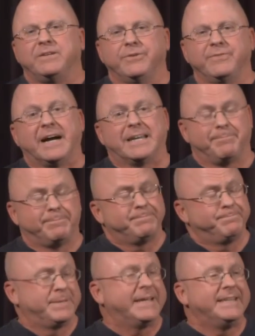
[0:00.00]
you've got to
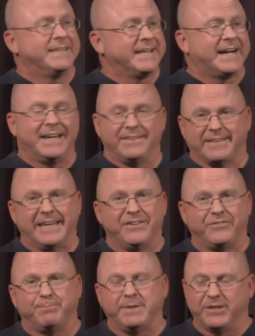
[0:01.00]
pay the guy's
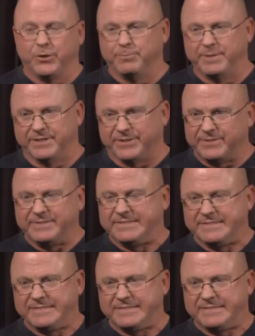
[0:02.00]
HBO bill.